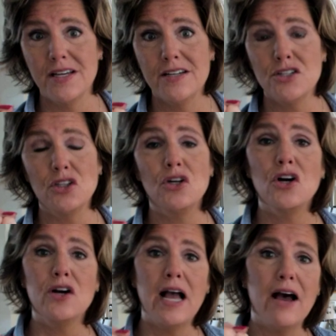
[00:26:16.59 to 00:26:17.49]
to
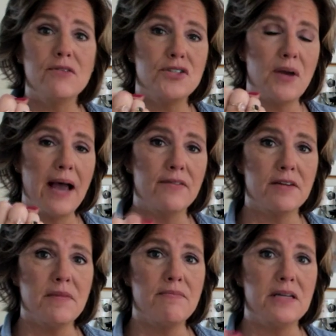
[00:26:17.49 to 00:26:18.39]
learn how to have
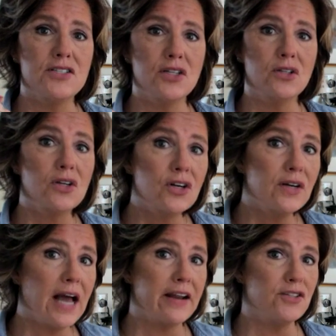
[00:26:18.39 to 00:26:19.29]
commitment, to learn
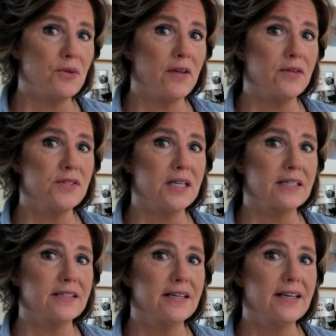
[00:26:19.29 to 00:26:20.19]
how to do all those things.